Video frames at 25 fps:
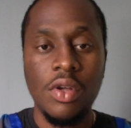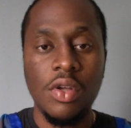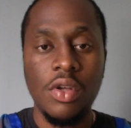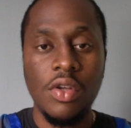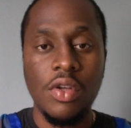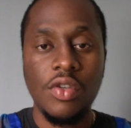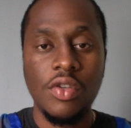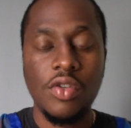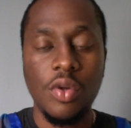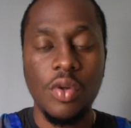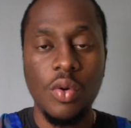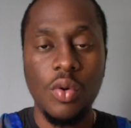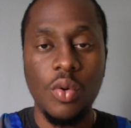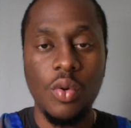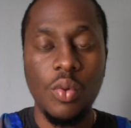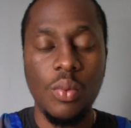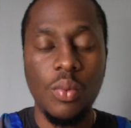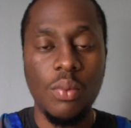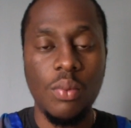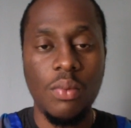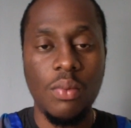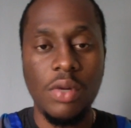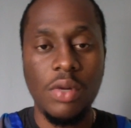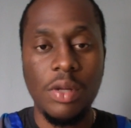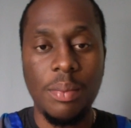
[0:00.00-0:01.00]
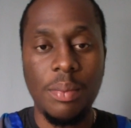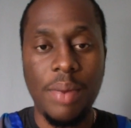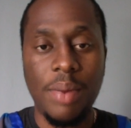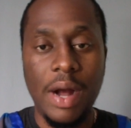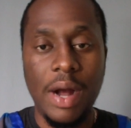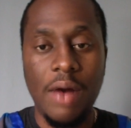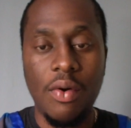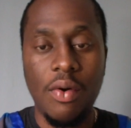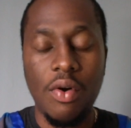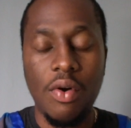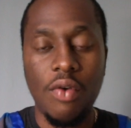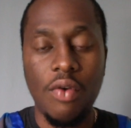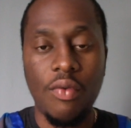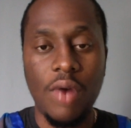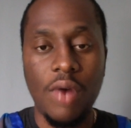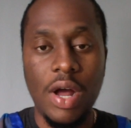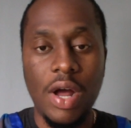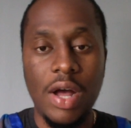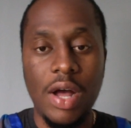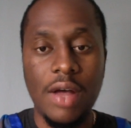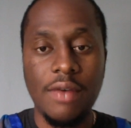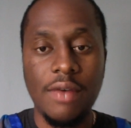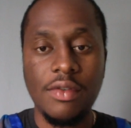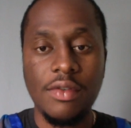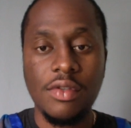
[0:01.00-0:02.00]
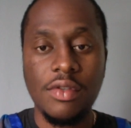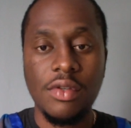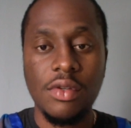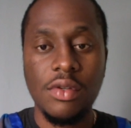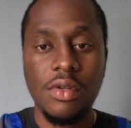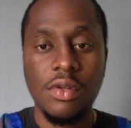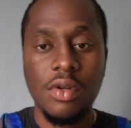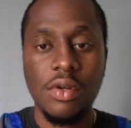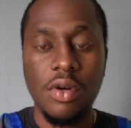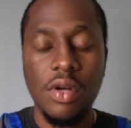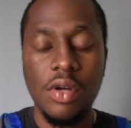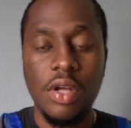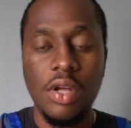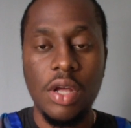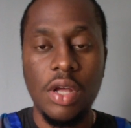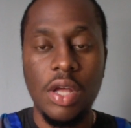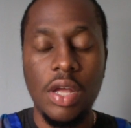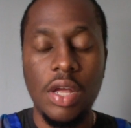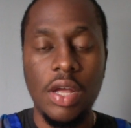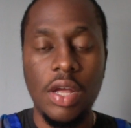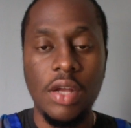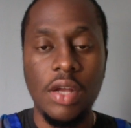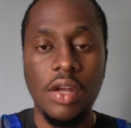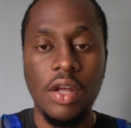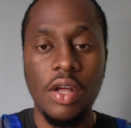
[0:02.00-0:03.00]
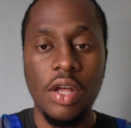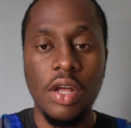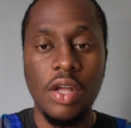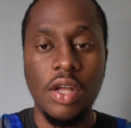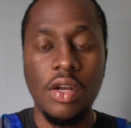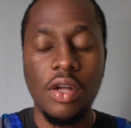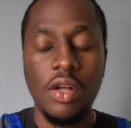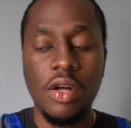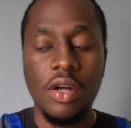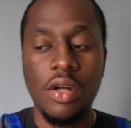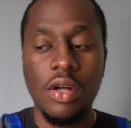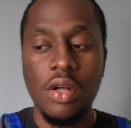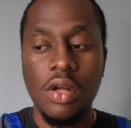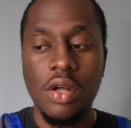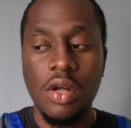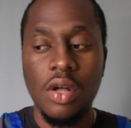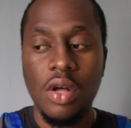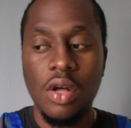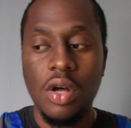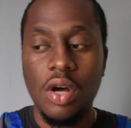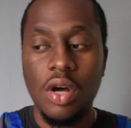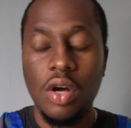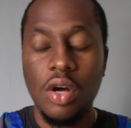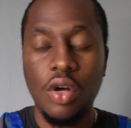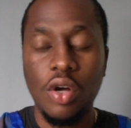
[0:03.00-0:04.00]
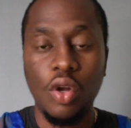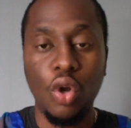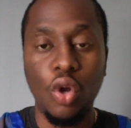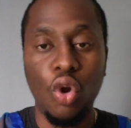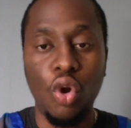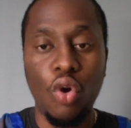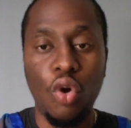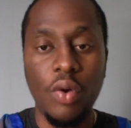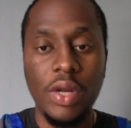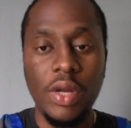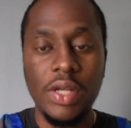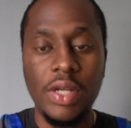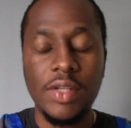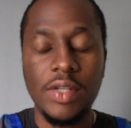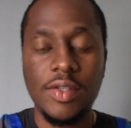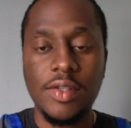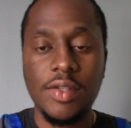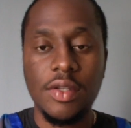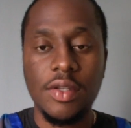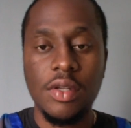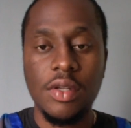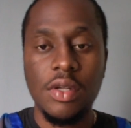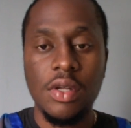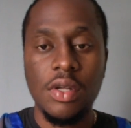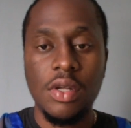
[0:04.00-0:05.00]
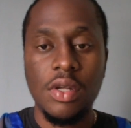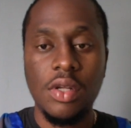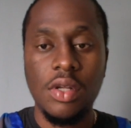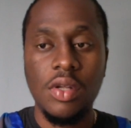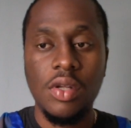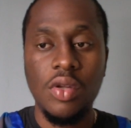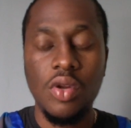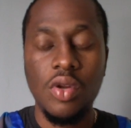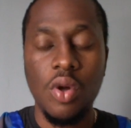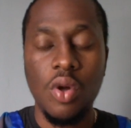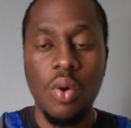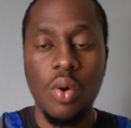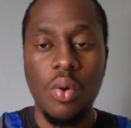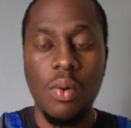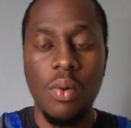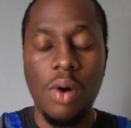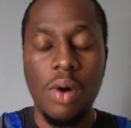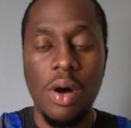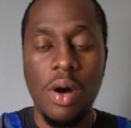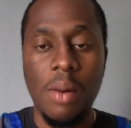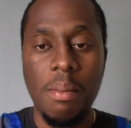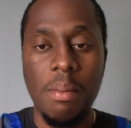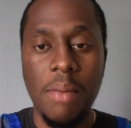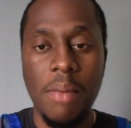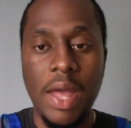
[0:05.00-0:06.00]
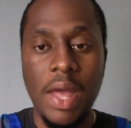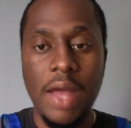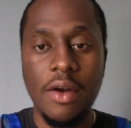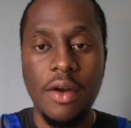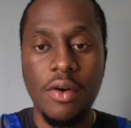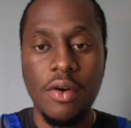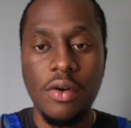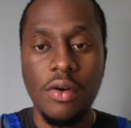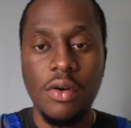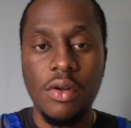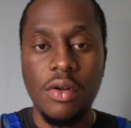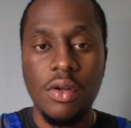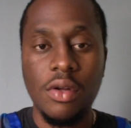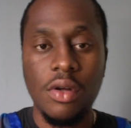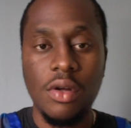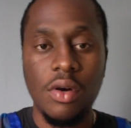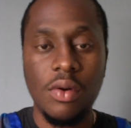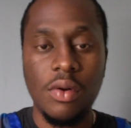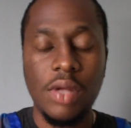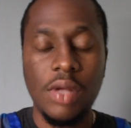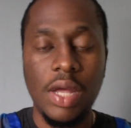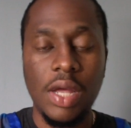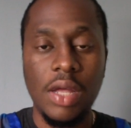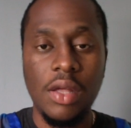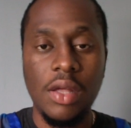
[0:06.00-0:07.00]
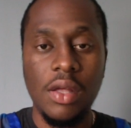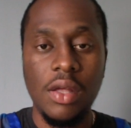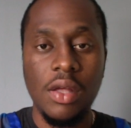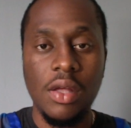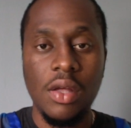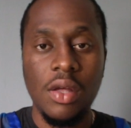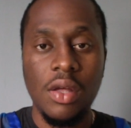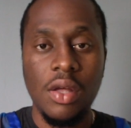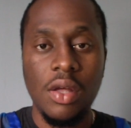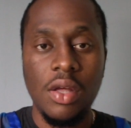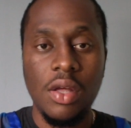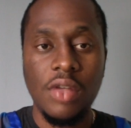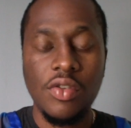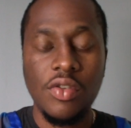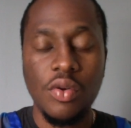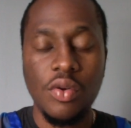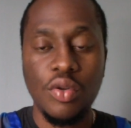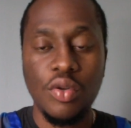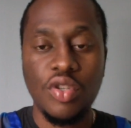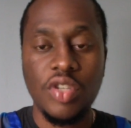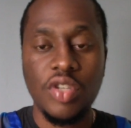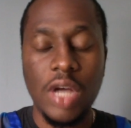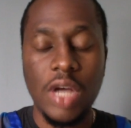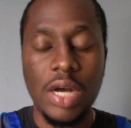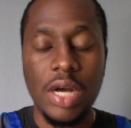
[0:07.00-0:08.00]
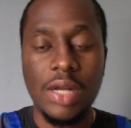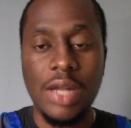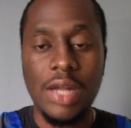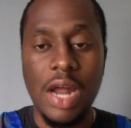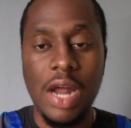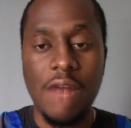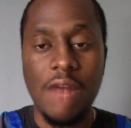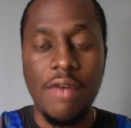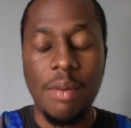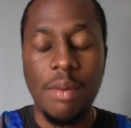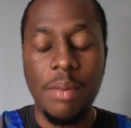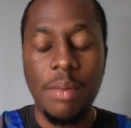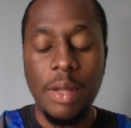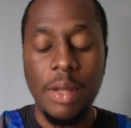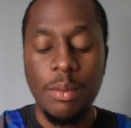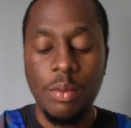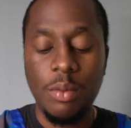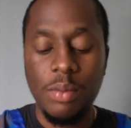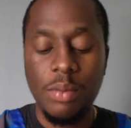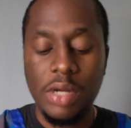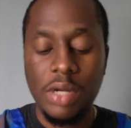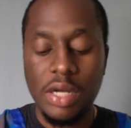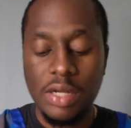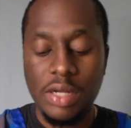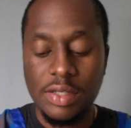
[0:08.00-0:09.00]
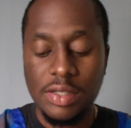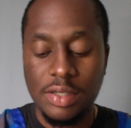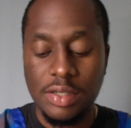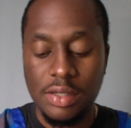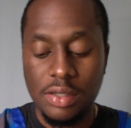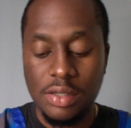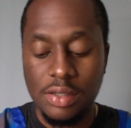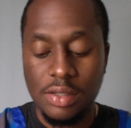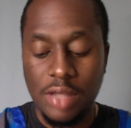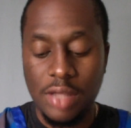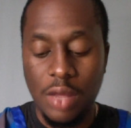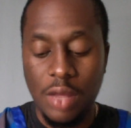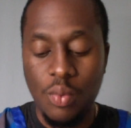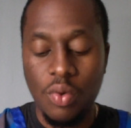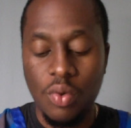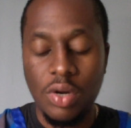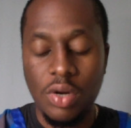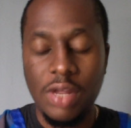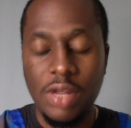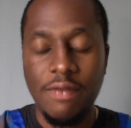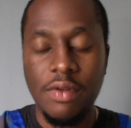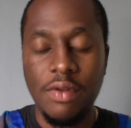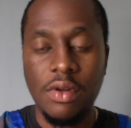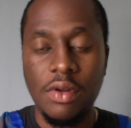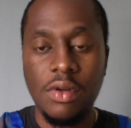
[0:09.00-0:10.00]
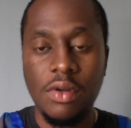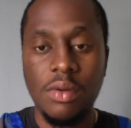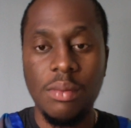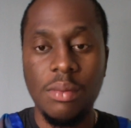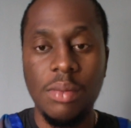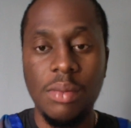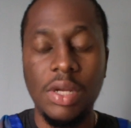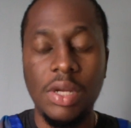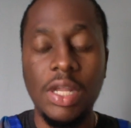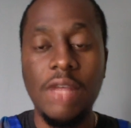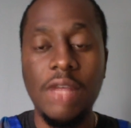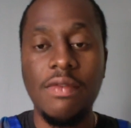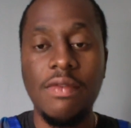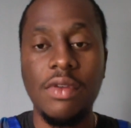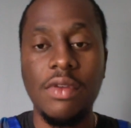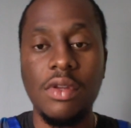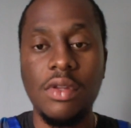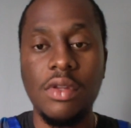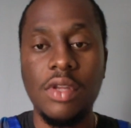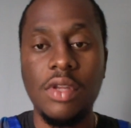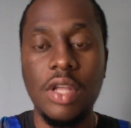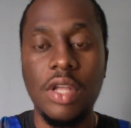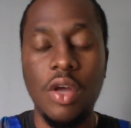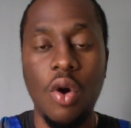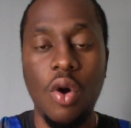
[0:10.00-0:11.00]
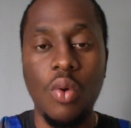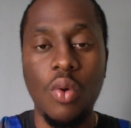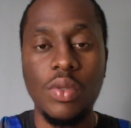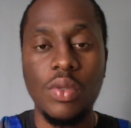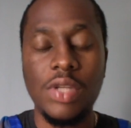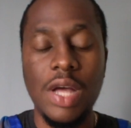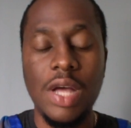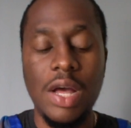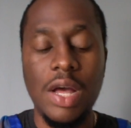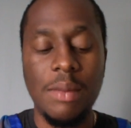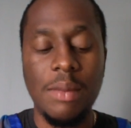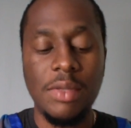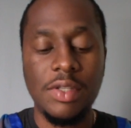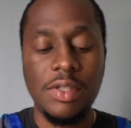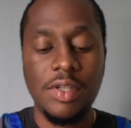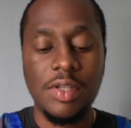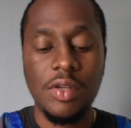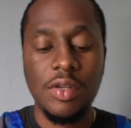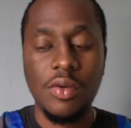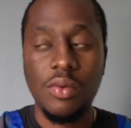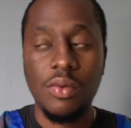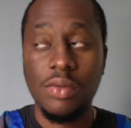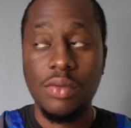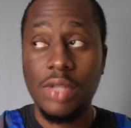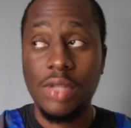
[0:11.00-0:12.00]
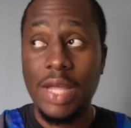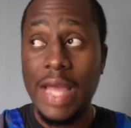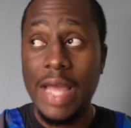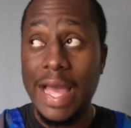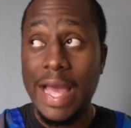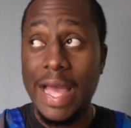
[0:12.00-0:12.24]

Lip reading: So when the power arrives in a glorious, manner, okay, it's going to shock a lot of our people because they weren't even believing the whole time until they